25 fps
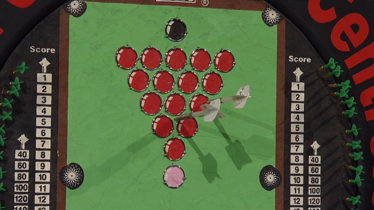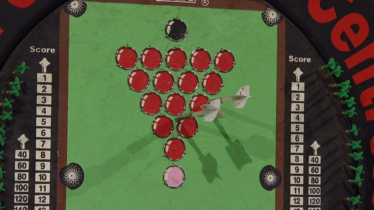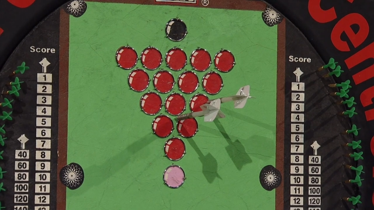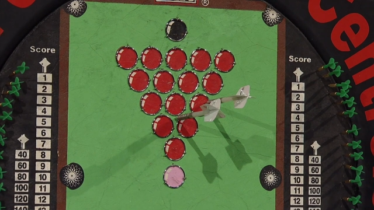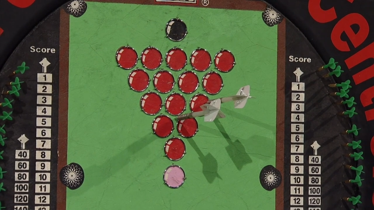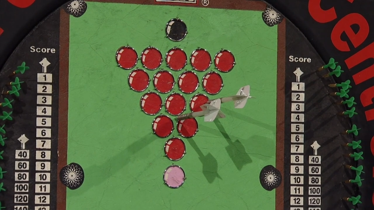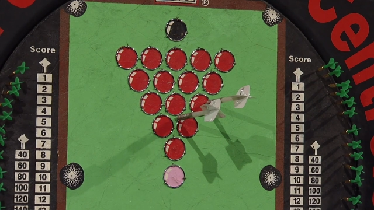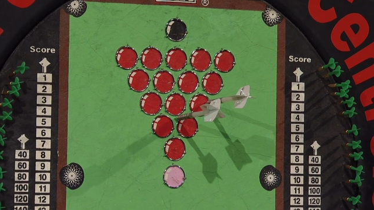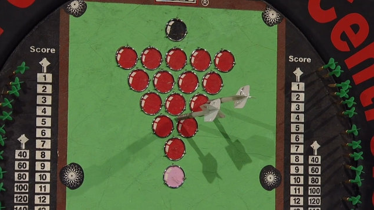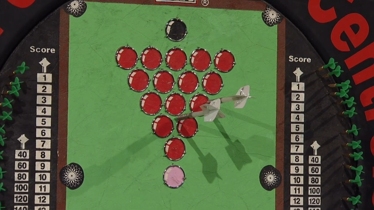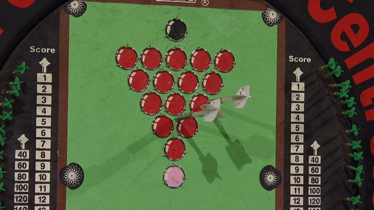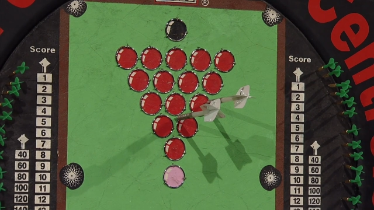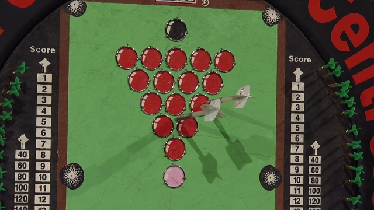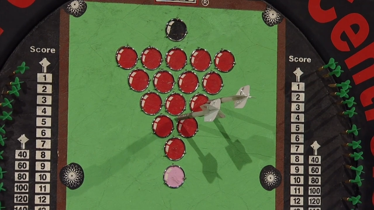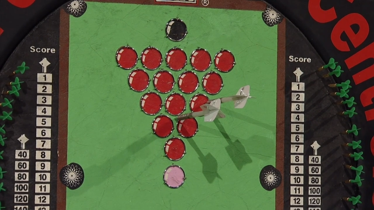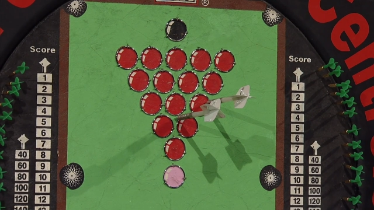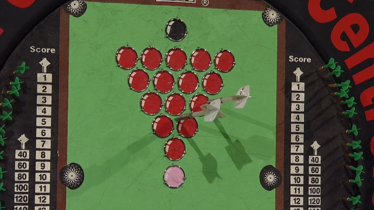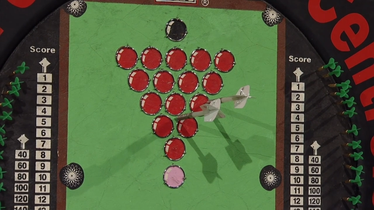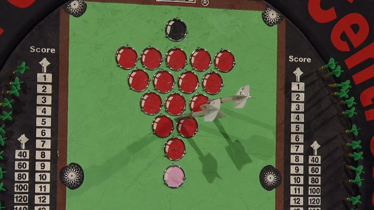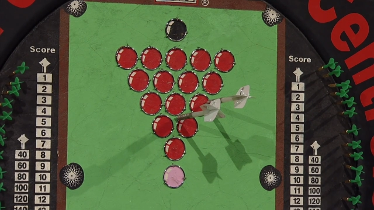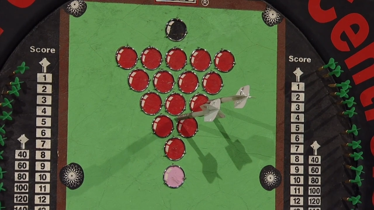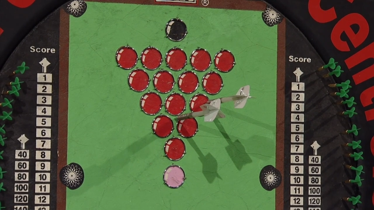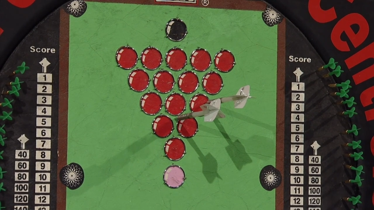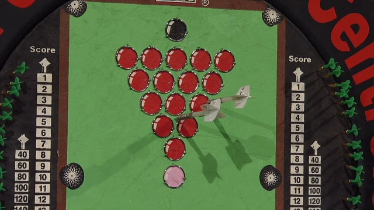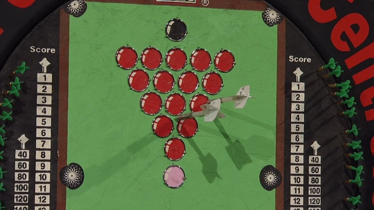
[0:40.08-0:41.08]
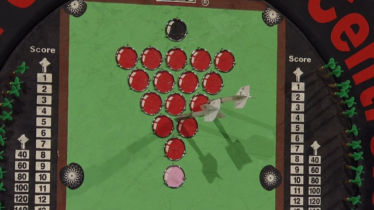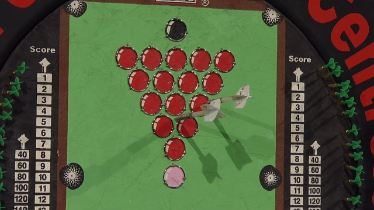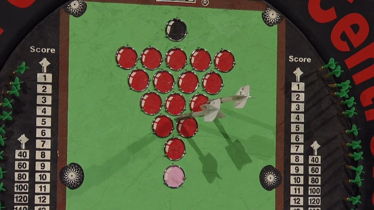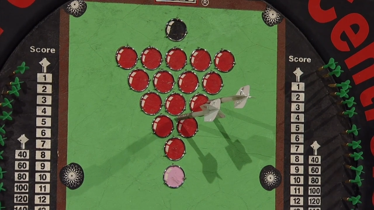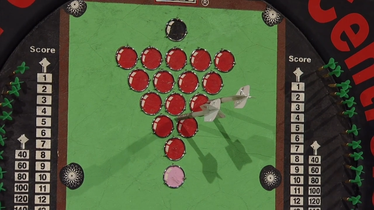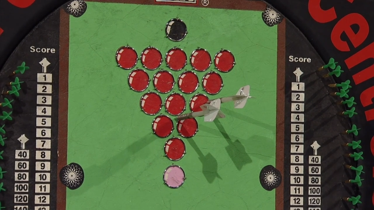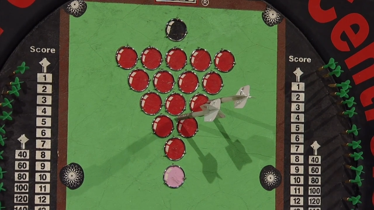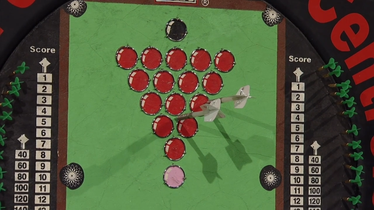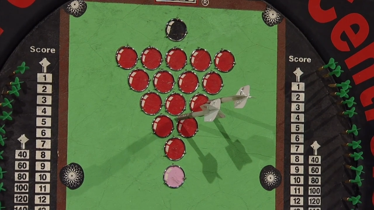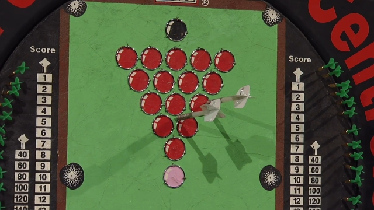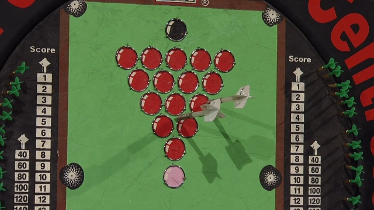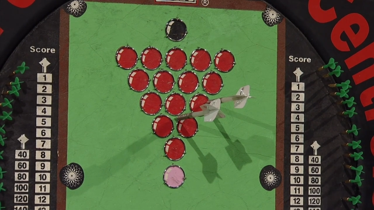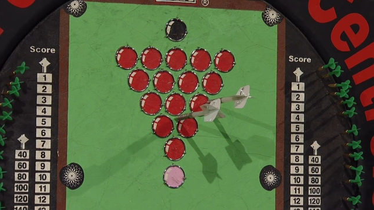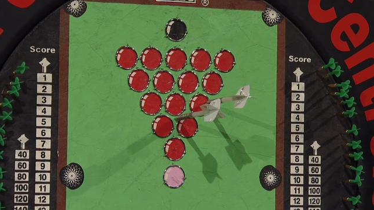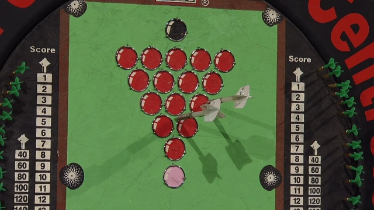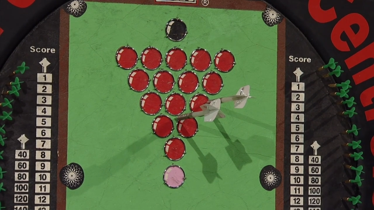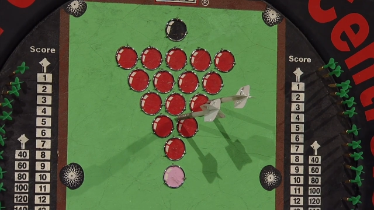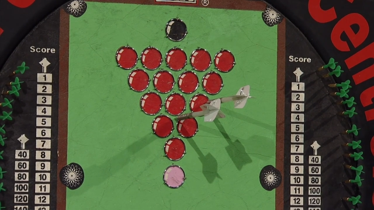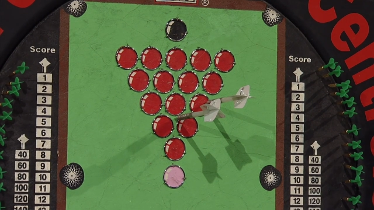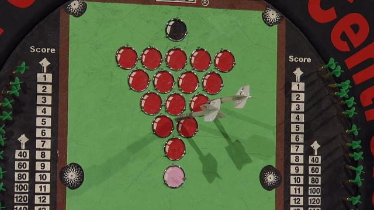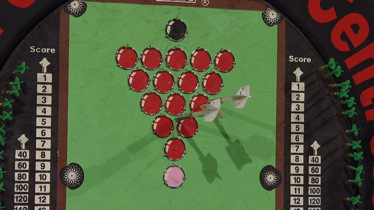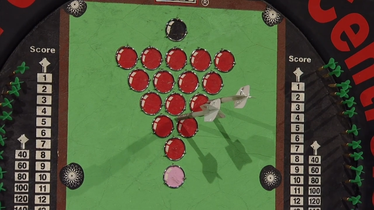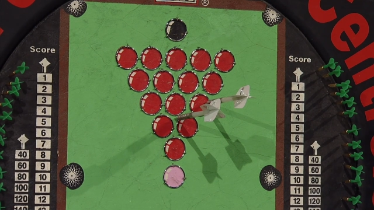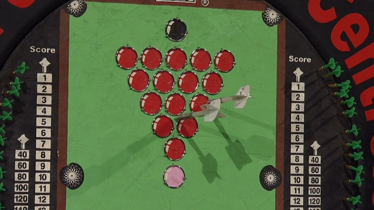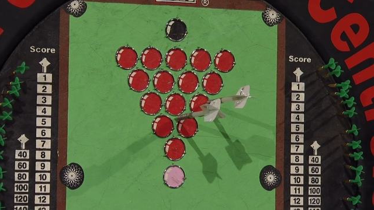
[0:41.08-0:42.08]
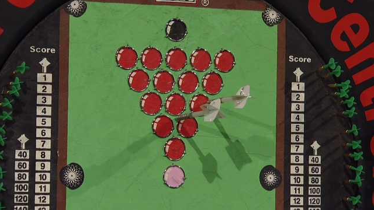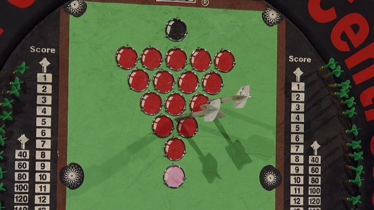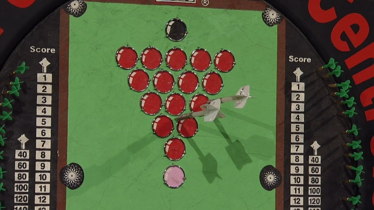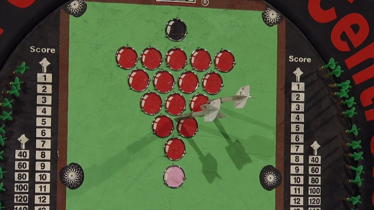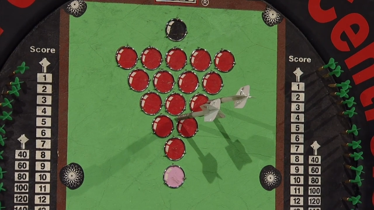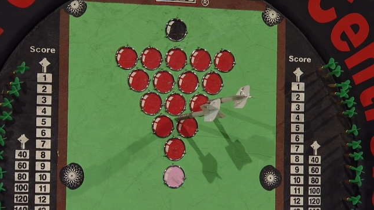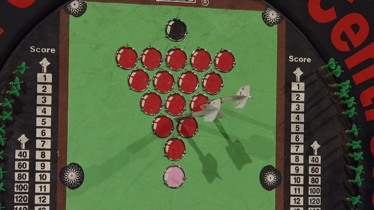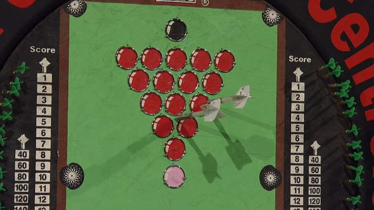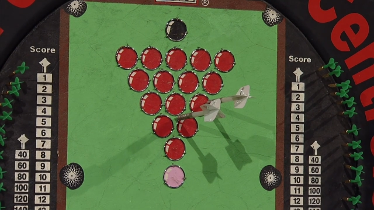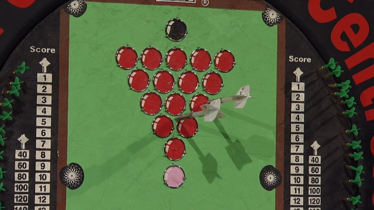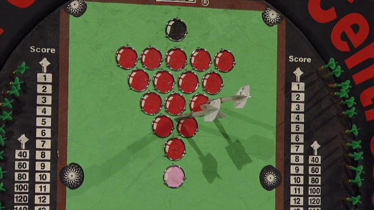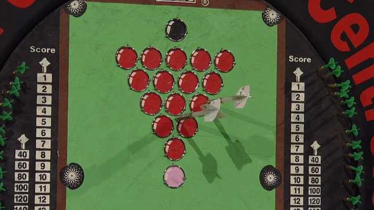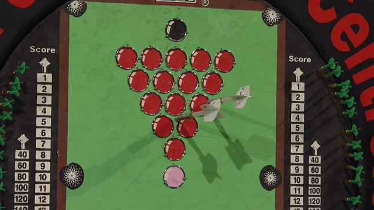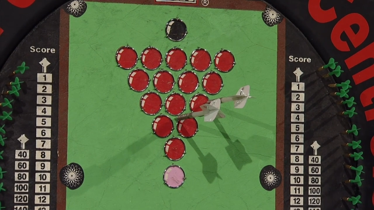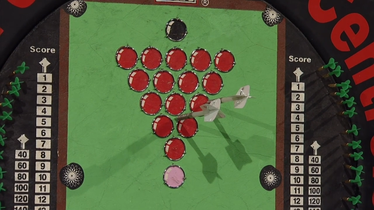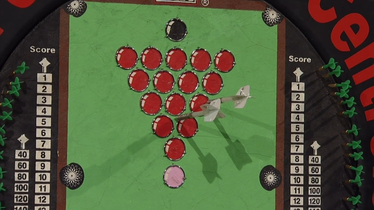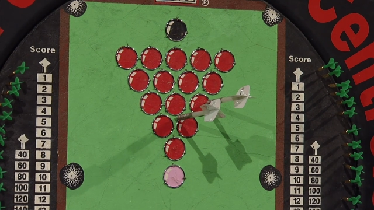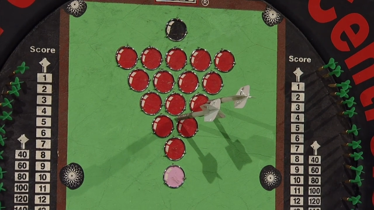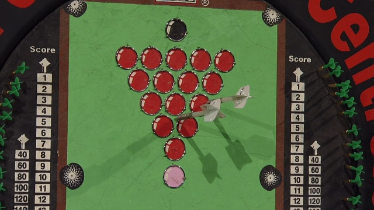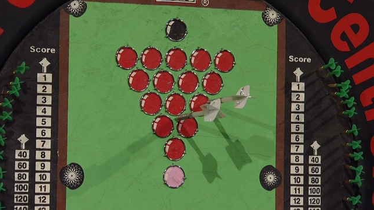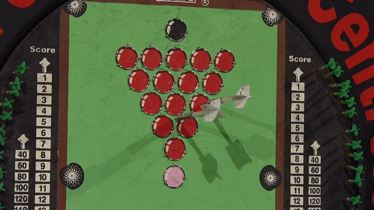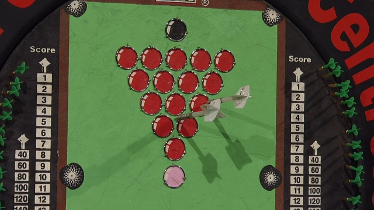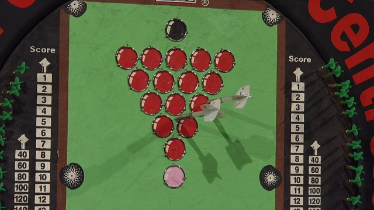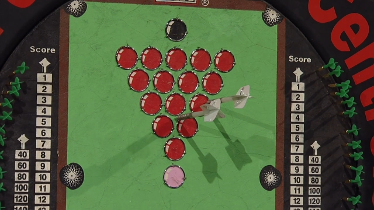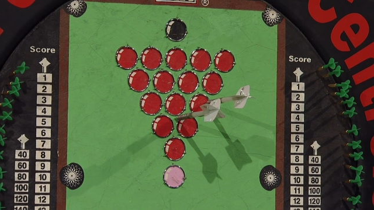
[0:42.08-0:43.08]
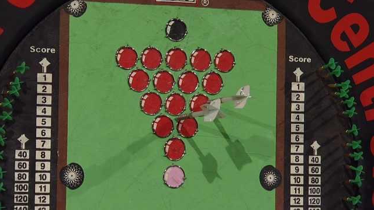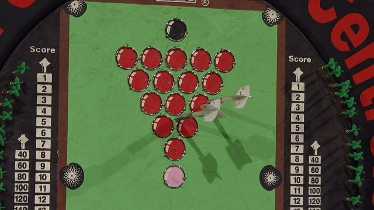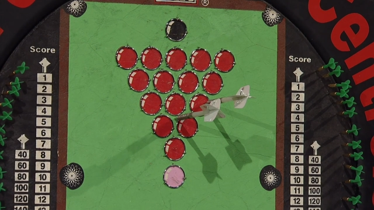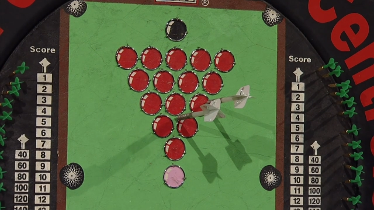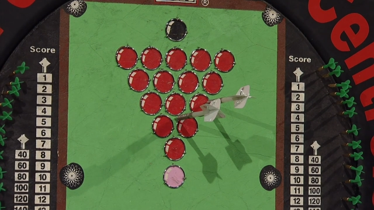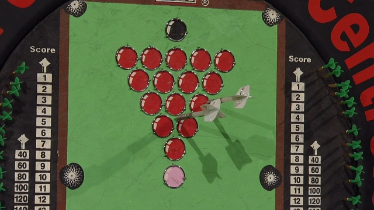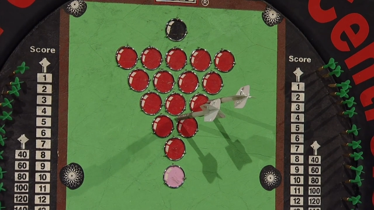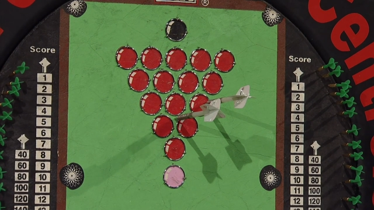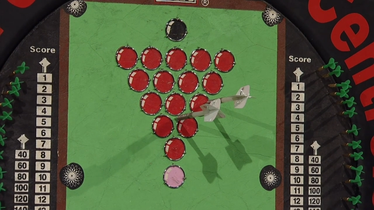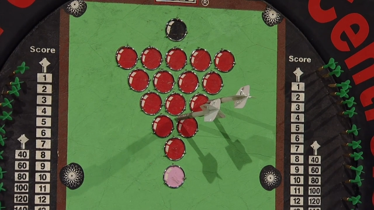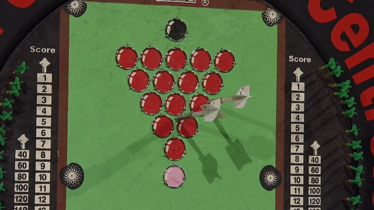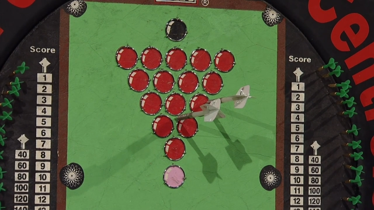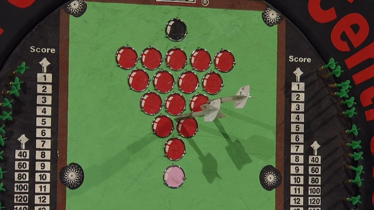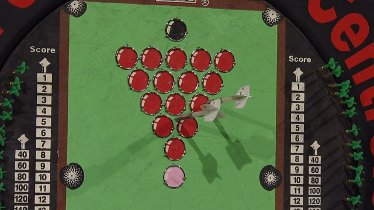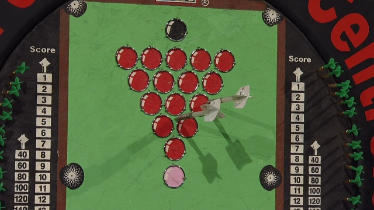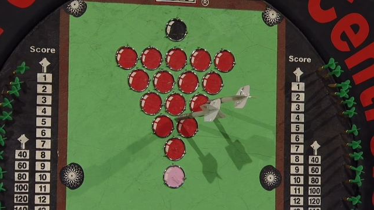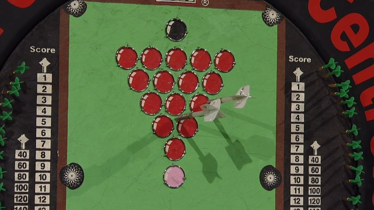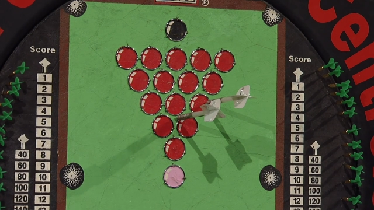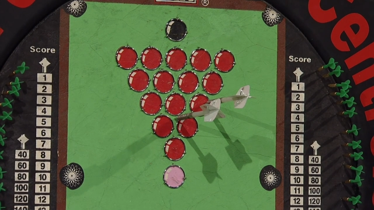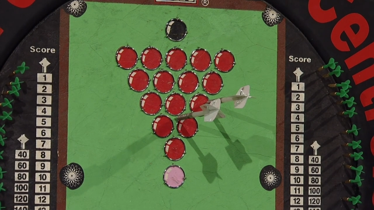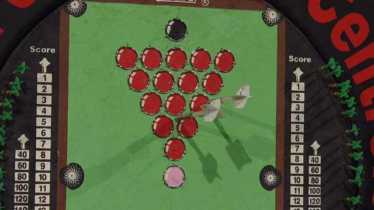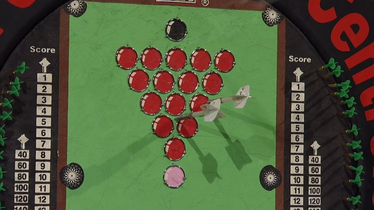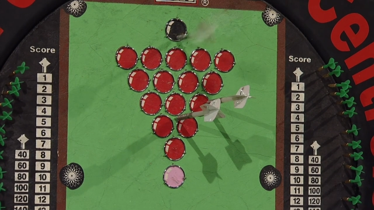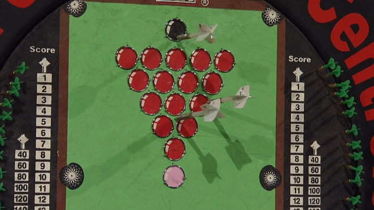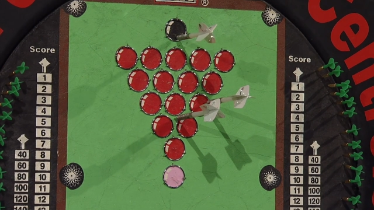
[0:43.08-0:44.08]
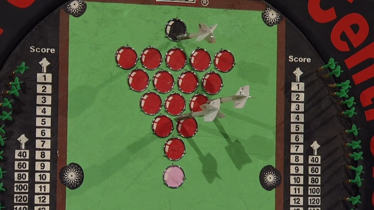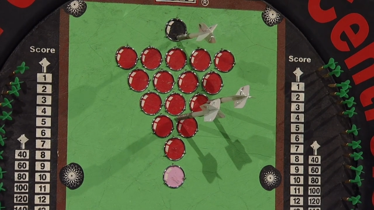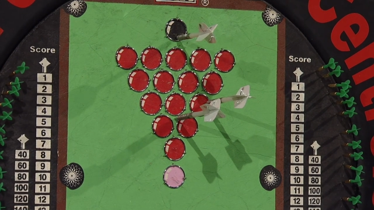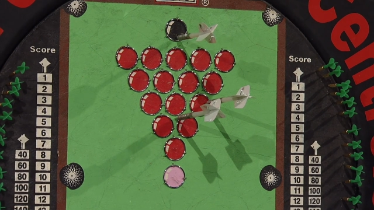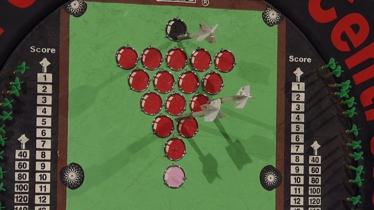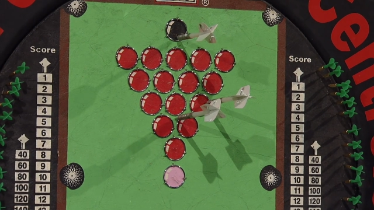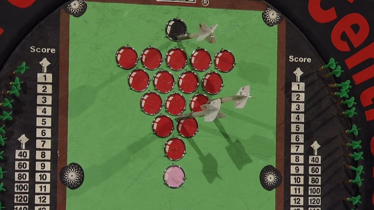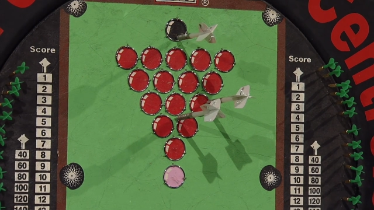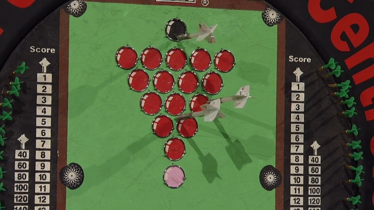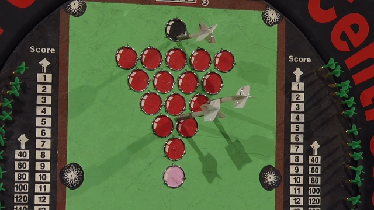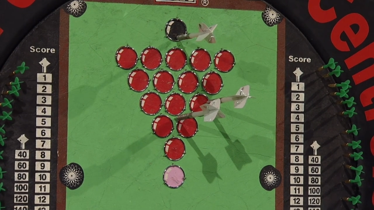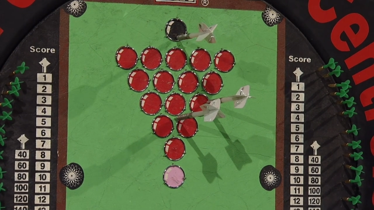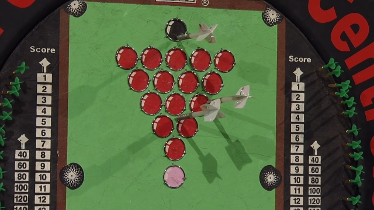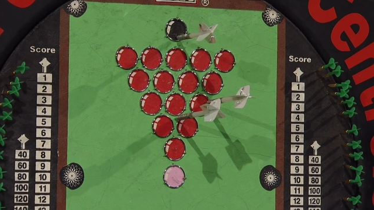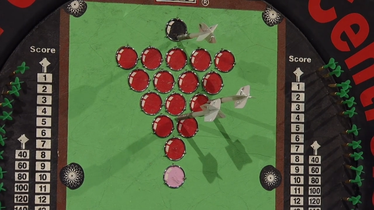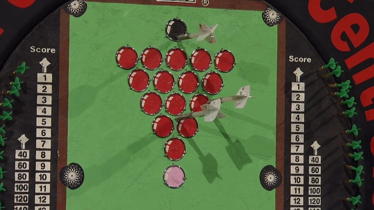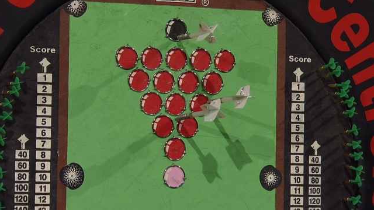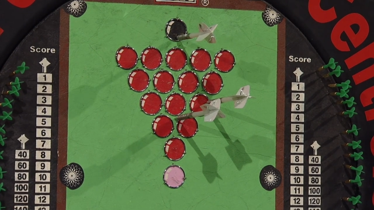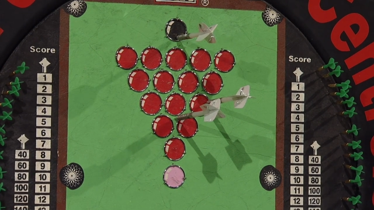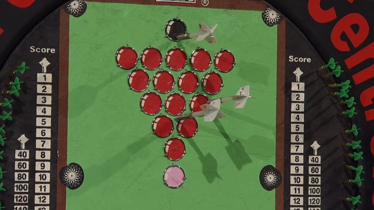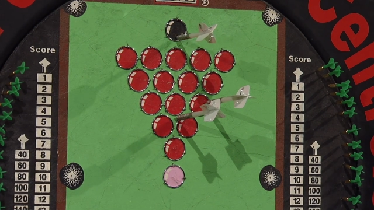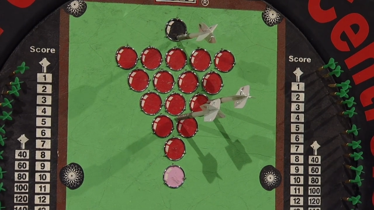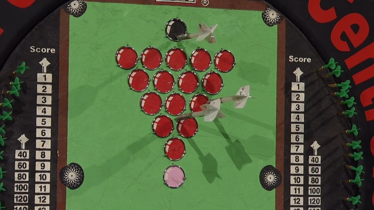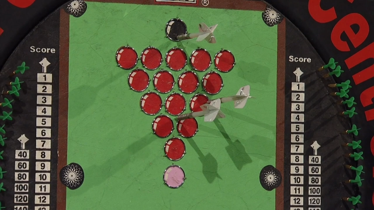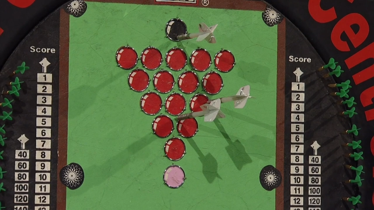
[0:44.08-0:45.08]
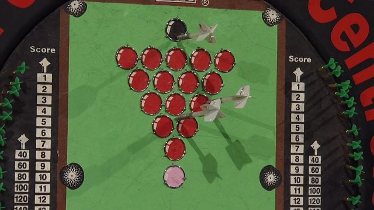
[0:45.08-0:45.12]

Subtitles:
(no speaker visible)